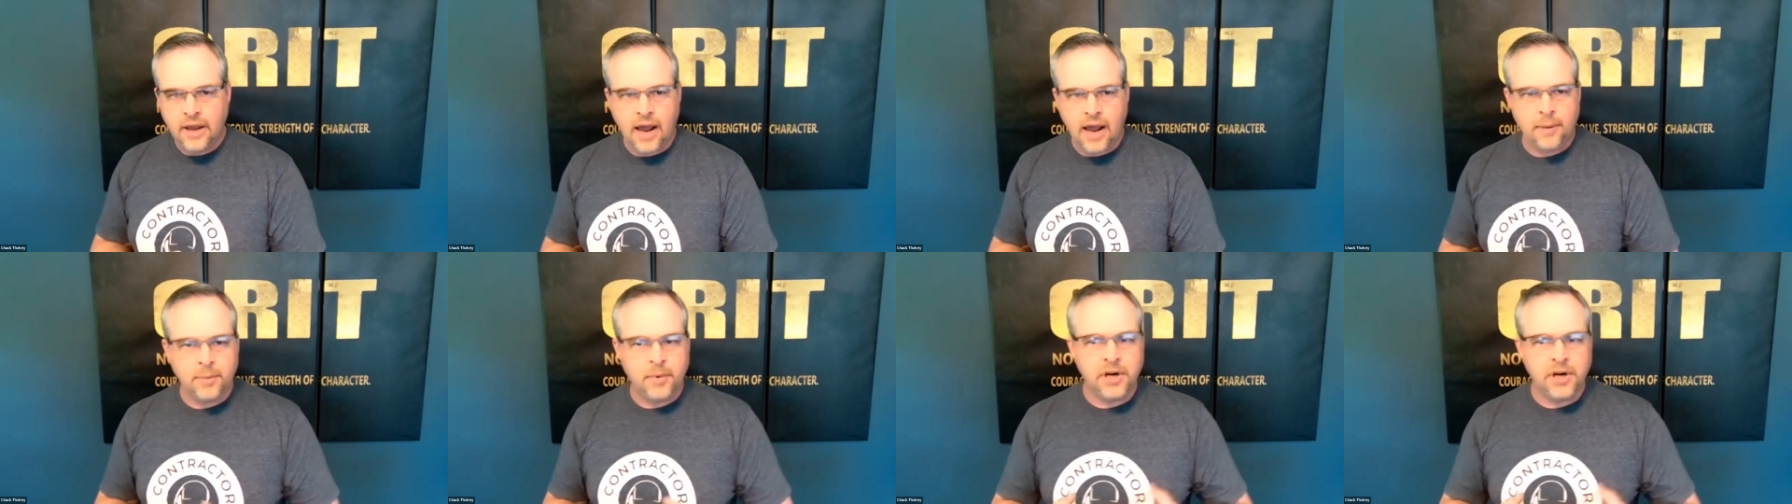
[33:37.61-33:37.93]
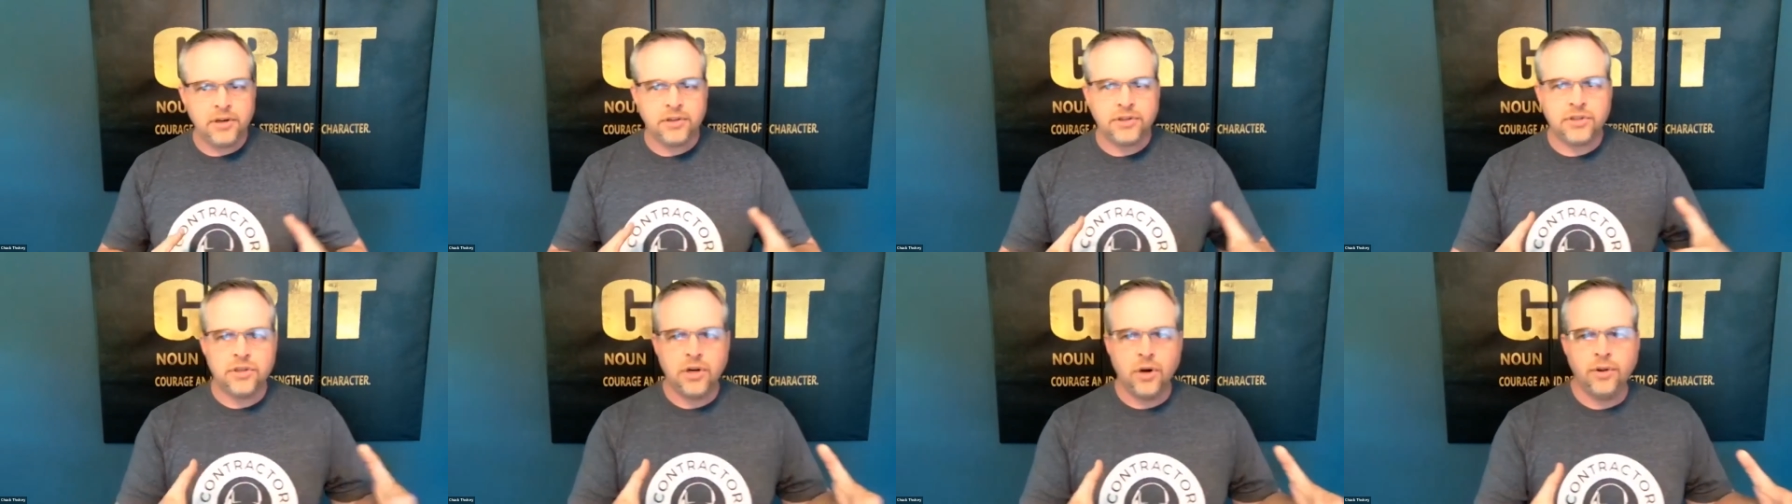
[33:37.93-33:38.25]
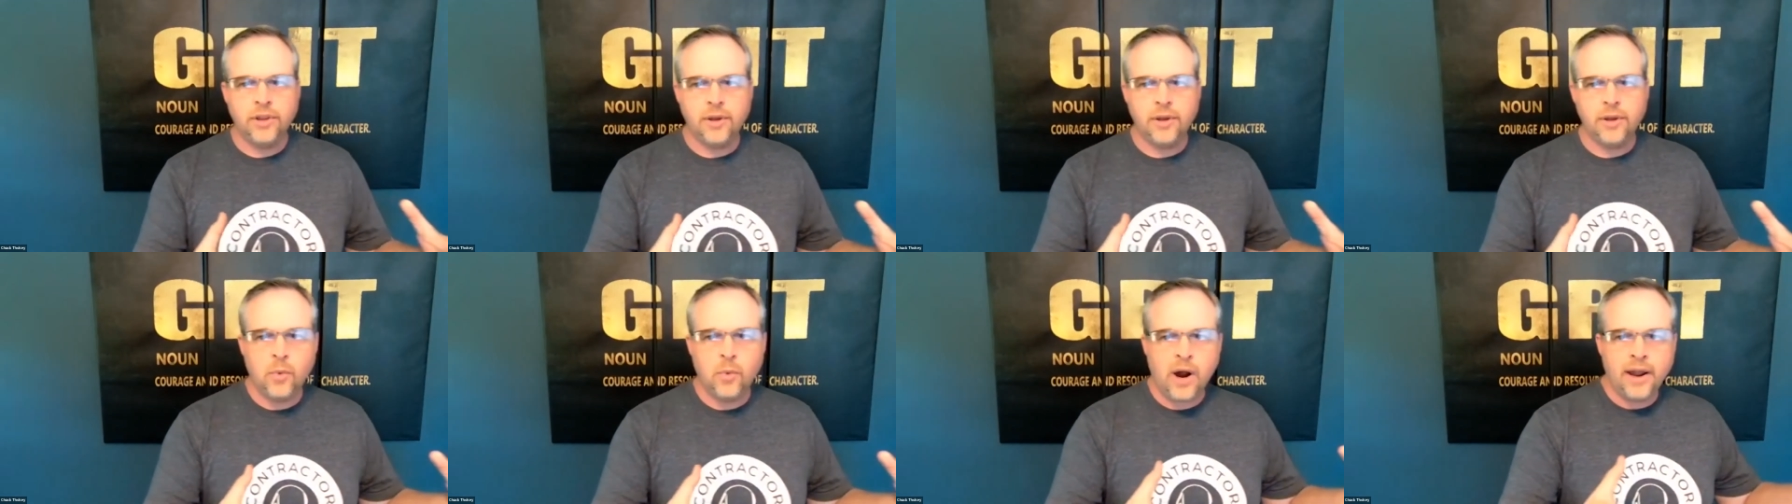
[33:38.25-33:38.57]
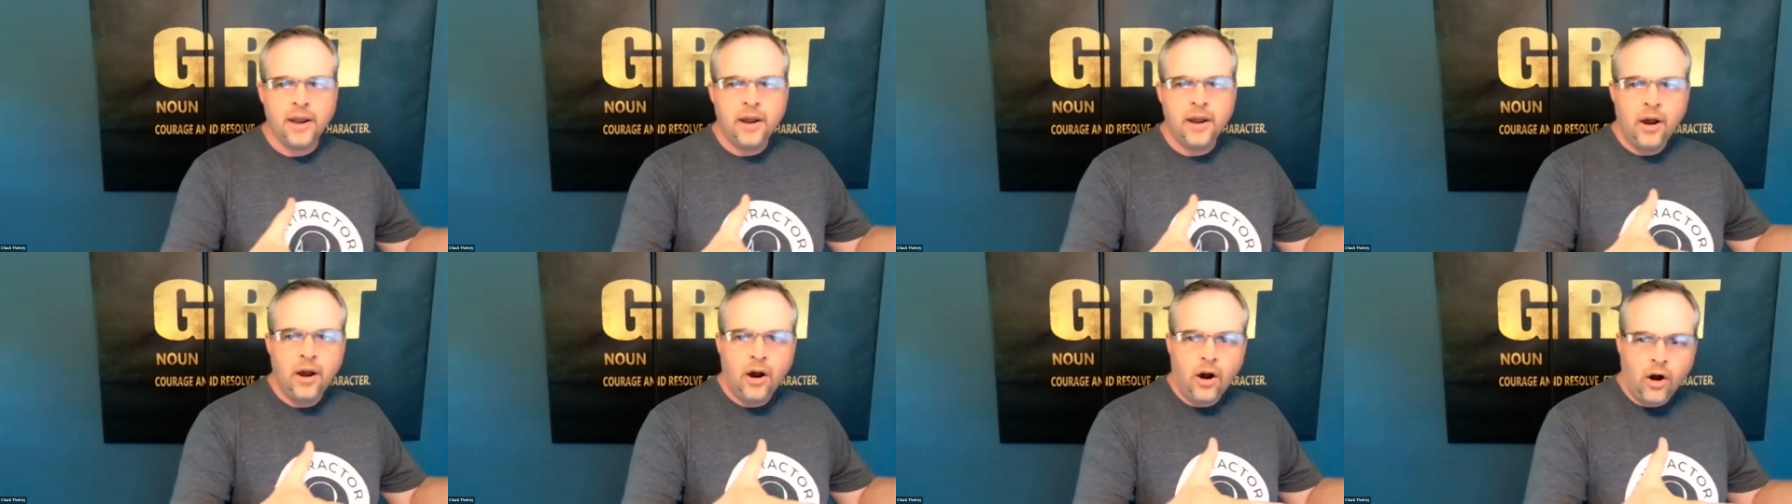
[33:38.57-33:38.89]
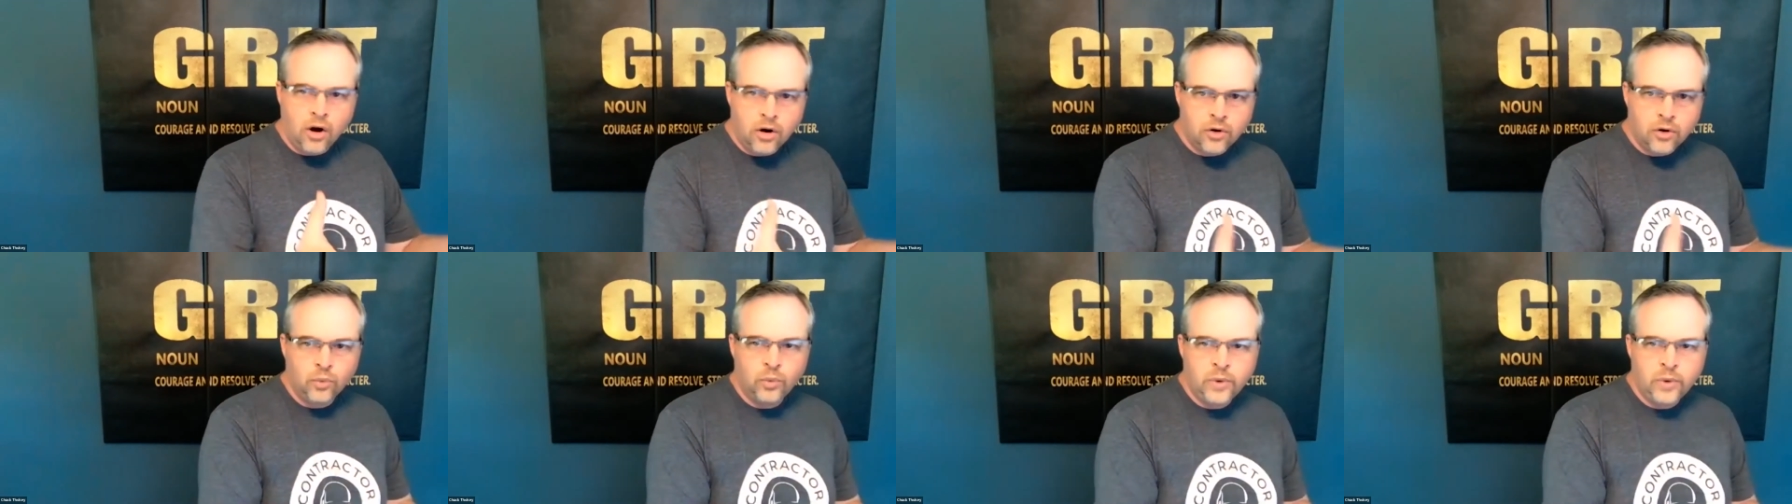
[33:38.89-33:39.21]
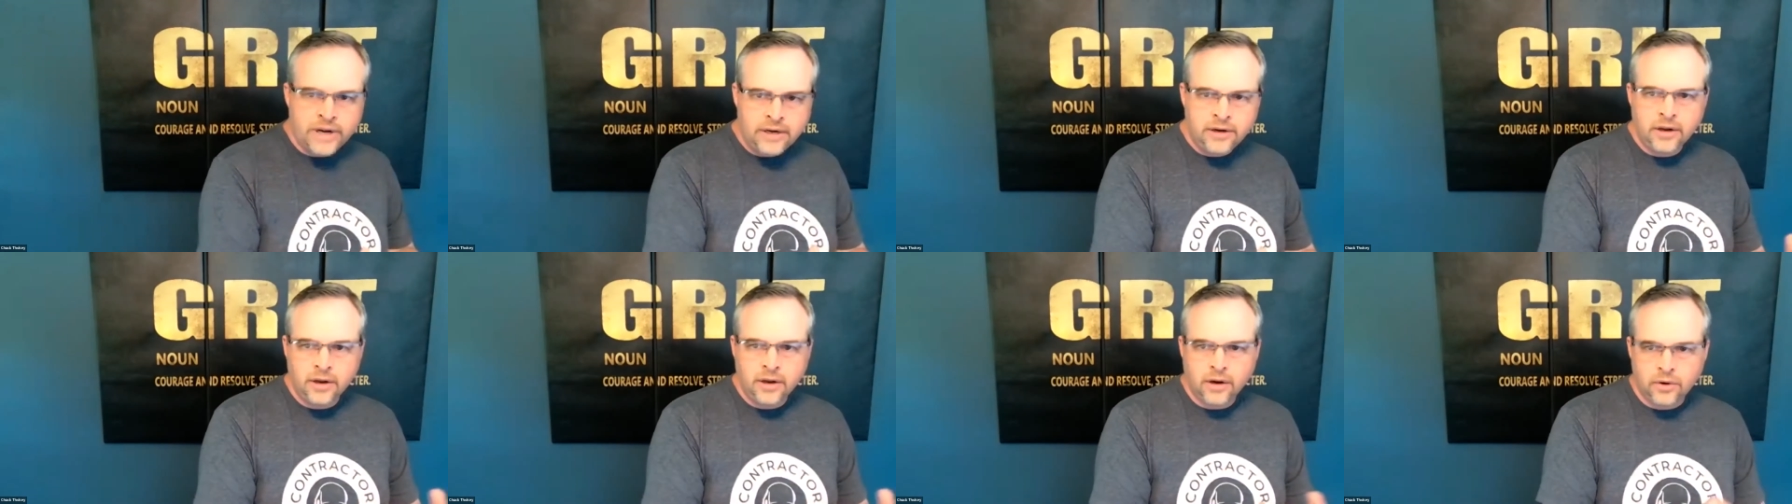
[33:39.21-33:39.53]
I'm going to show them why our
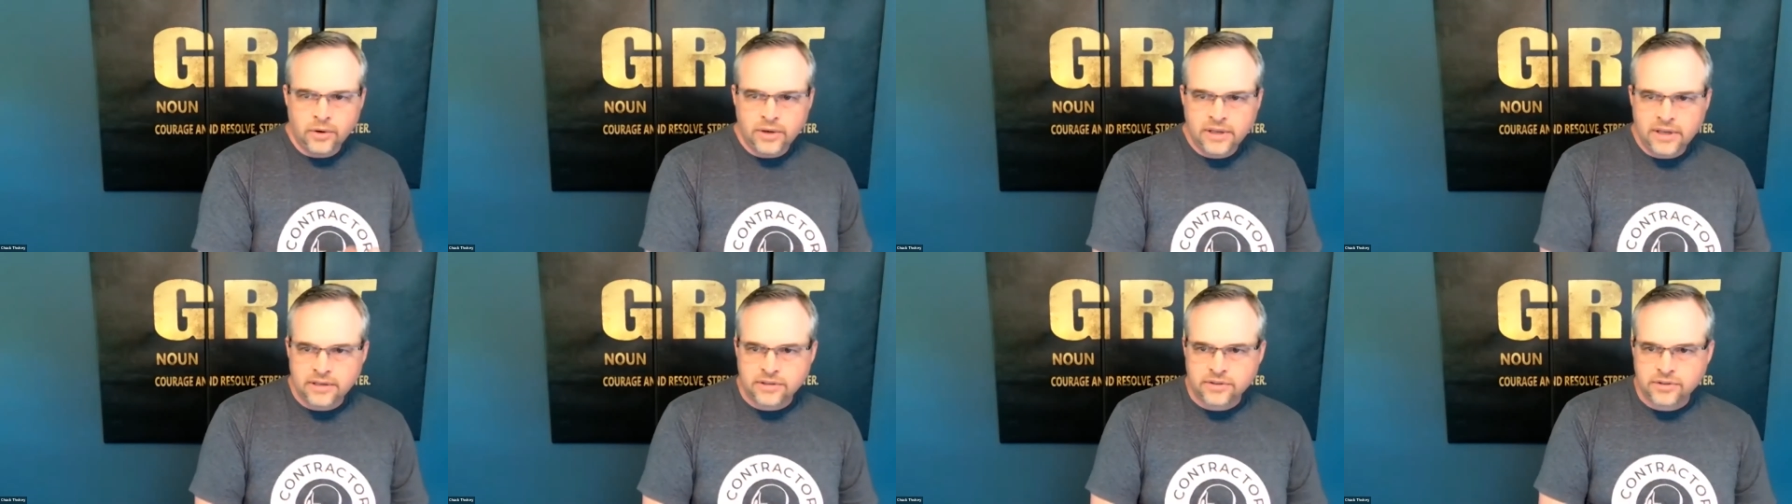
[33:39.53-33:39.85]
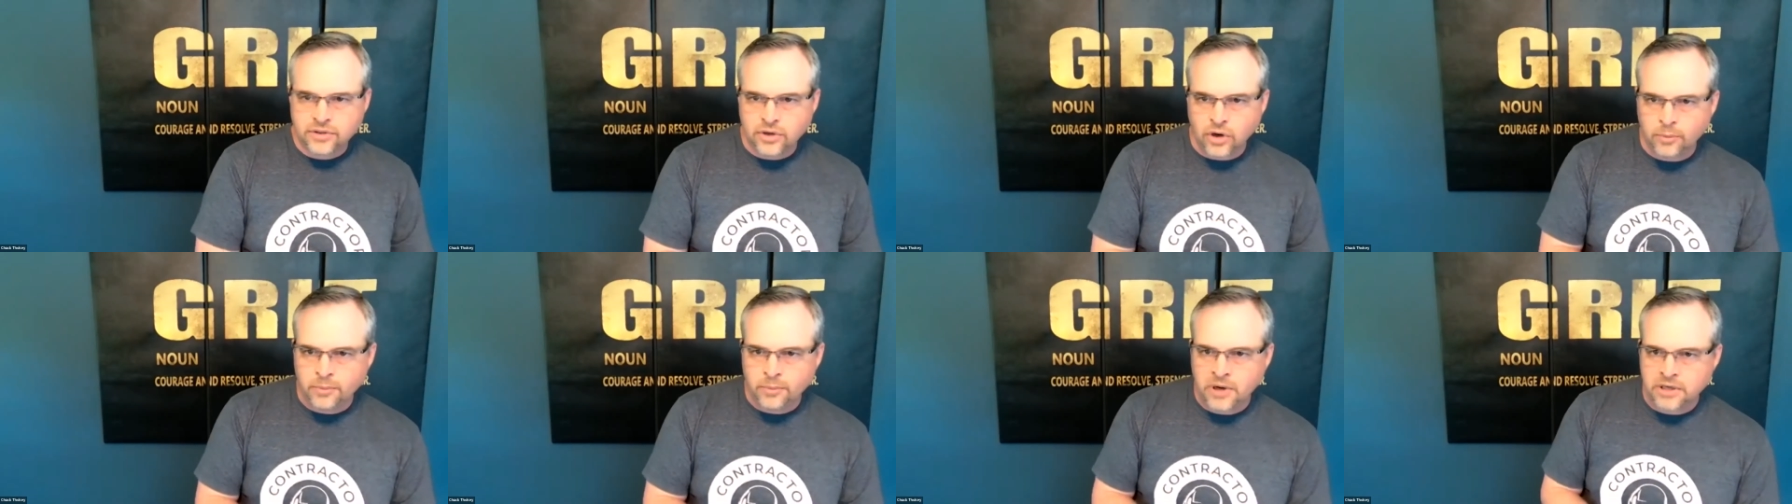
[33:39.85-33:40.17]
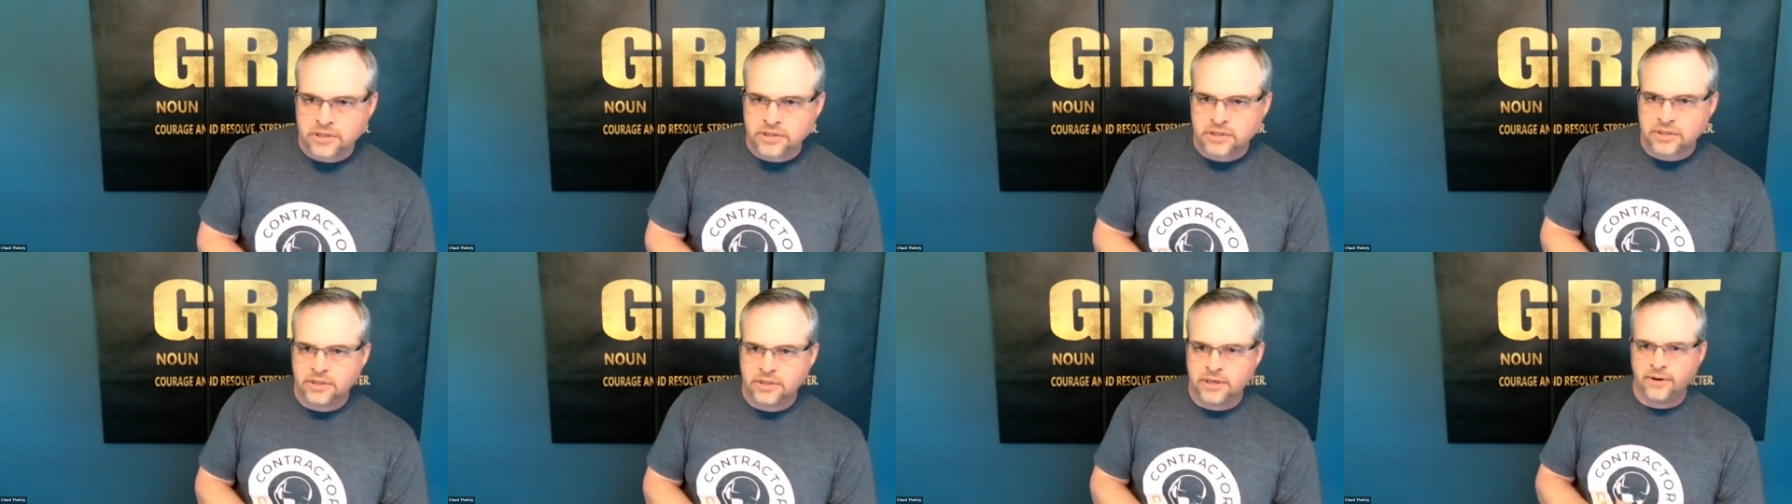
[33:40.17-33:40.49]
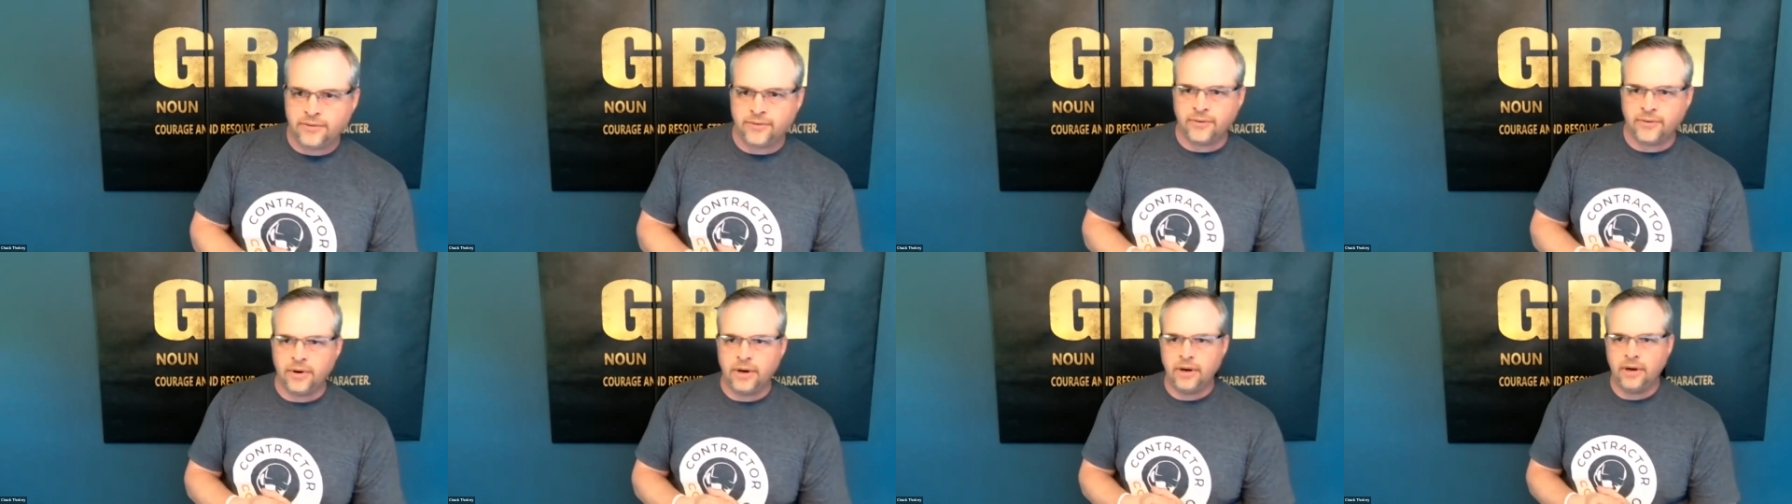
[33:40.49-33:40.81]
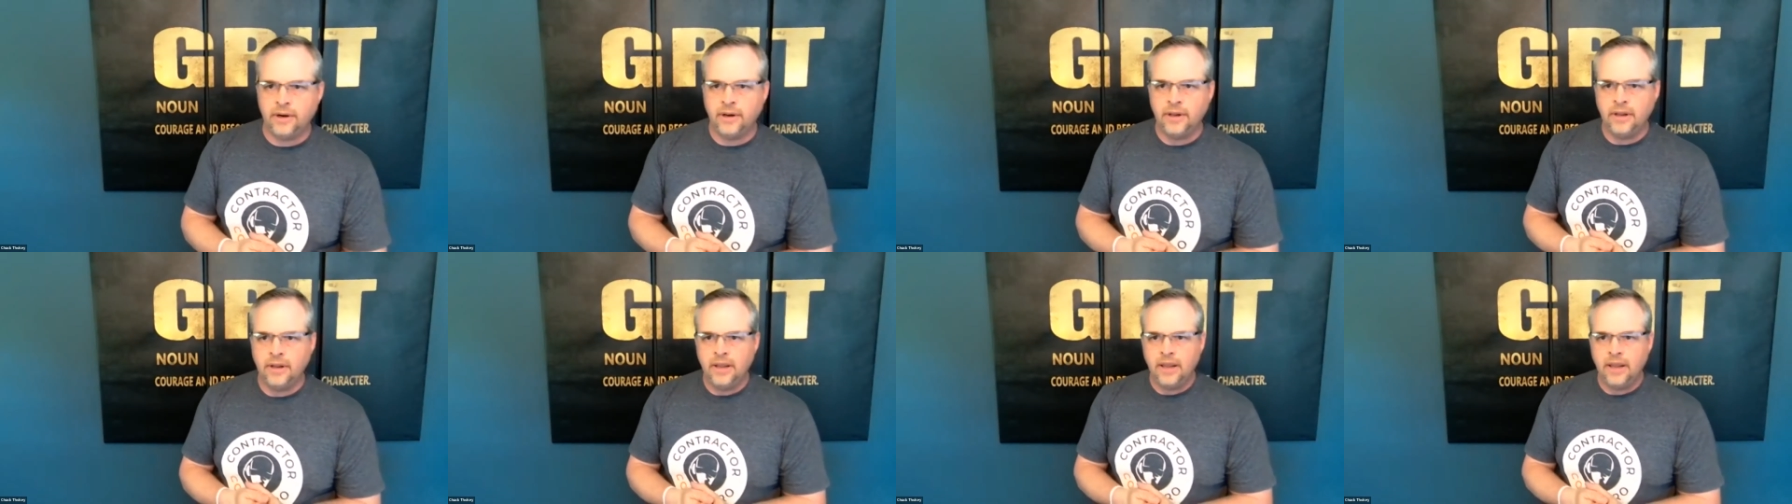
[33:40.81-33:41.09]
window is so much different